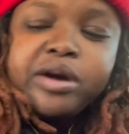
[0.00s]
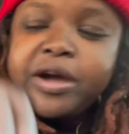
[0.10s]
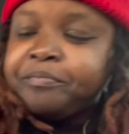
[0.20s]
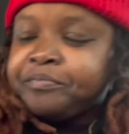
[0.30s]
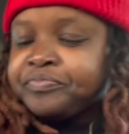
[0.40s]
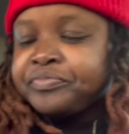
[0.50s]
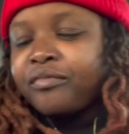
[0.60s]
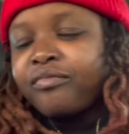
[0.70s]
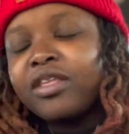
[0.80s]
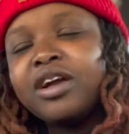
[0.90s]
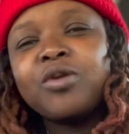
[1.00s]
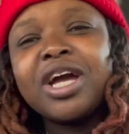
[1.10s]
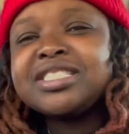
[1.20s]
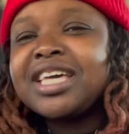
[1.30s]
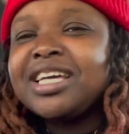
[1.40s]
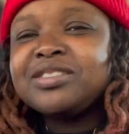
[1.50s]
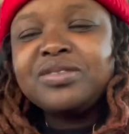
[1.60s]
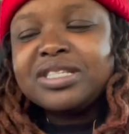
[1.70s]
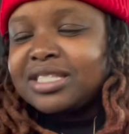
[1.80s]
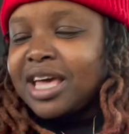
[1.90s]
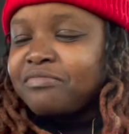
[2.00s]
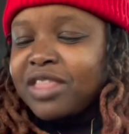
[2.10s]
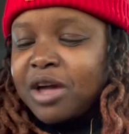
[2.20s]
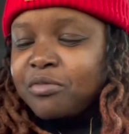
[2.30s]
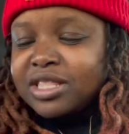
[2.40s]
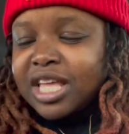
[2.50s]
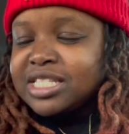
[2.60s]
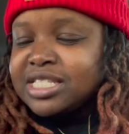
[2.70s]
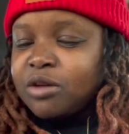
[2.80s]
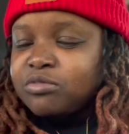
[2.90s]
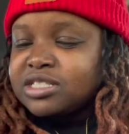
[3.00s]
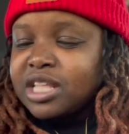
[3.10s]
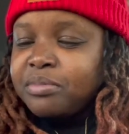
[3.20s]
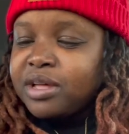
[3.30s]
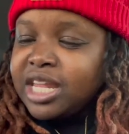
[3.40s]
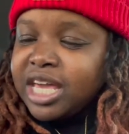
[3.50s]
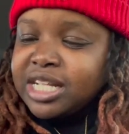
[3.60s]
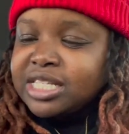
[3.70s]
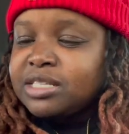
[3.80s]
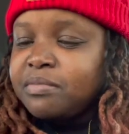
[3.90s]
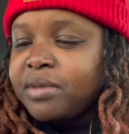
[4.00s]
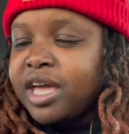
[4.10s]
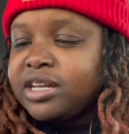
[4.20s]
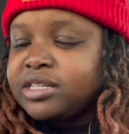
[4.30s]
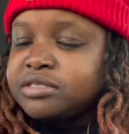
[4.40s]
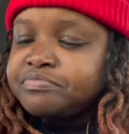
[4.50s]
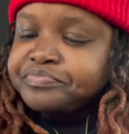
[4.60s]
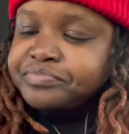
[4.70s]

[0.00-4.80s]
But Raising Cane's do the same thing with their sandwiches. They put lettuce, tomatoes,